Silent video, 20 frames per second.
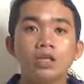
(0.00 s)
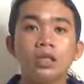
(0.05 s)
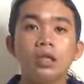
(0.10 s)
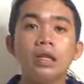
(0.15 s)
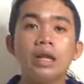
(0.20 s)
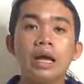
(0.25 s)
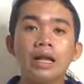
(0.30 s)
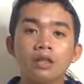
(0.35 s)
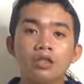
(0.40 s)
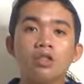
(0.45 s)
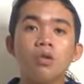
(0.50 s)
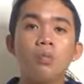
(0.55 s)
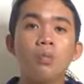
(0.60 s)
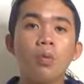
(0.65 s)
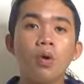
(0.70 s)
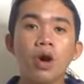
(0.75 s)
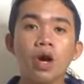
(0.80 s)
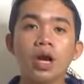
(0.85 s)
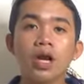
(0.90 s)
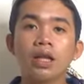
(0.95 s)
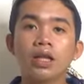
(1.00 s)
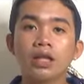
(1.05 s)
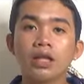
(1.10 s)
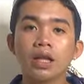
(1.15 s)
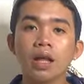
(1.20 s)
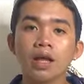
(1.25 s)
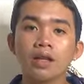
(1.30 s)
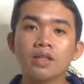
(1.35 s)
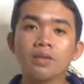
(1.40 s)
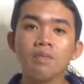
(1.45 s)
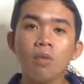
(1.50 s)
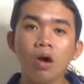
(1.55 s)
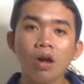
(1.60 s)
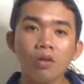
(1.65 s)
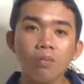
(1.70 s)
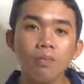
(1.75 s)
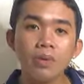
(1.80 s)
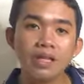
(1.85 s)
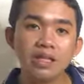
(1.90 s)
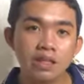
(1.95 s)
So let's support
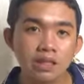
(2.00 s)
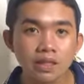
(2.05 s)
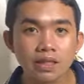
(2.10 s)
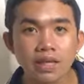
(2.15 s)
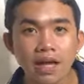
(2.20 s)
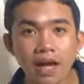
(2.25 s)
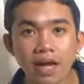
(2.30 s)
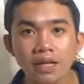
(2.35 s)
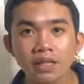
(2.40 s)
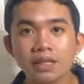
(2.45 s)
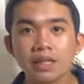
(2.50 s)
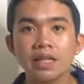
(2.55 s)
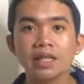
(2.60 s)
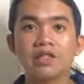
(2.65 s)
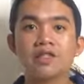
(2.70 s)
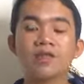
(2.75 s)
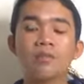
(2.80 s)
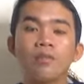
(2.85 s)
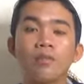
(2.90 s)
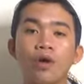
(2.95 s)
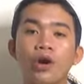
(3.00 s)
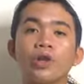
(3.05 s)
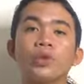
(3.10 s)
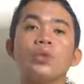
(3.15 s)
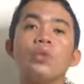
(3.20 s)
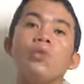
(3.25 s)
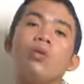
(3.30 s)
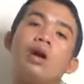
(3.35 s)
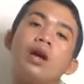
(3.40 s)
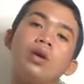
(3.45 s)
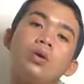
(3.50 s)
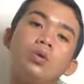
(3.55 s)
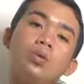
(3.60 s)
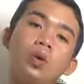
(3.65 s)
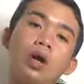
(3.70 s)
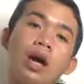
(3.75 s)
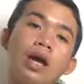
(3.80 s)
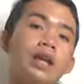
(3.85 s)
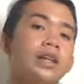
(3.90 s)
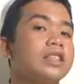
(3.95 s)
small businesses. Let's support
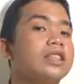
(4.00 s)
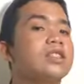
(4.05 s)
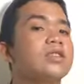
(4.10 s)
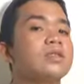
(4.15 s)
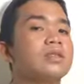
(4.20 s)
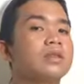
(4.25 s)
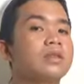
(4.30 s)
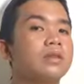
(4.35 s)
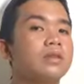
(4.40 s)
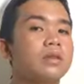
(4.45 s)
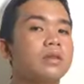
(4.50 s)
Ukay-Ukay. Let's